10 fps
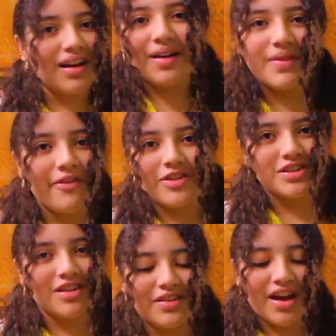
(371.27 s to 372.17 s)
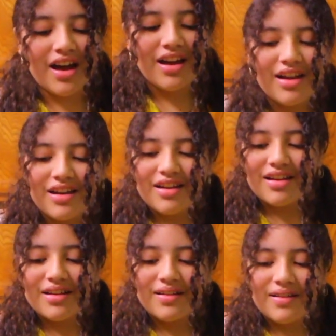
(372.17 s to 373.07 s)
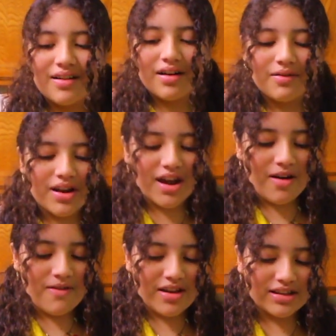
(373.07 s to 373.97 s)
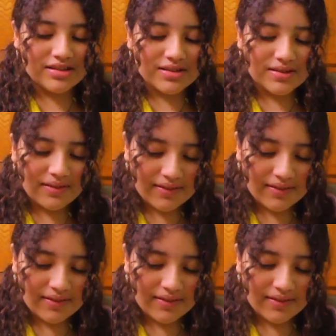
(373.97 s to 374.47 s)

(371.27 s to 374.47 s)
I'm not for sure on that. Right now it's